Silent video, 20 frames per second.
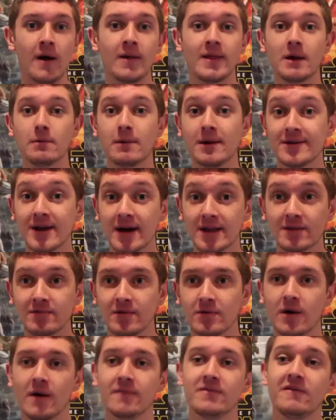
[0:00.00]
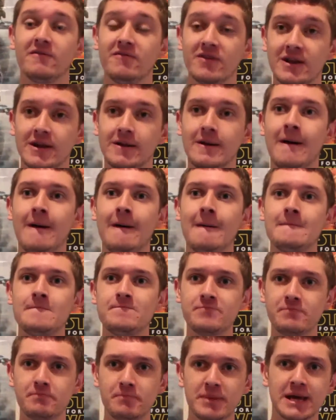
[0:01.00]
They went down the route of the villain
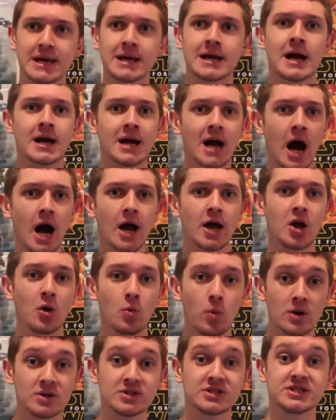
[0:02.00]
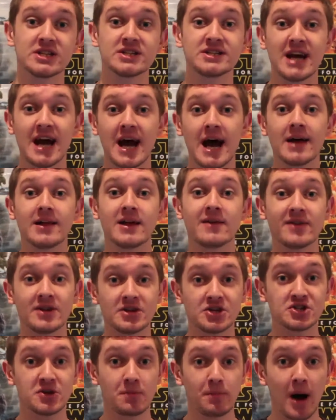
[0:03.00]
being a guy who wanted to tear the
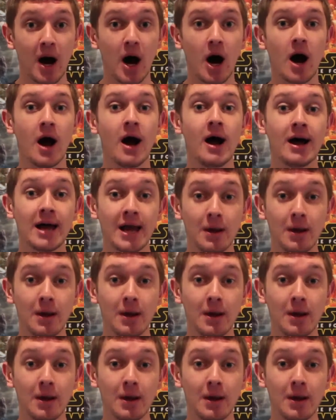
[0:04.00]
Avengers apart.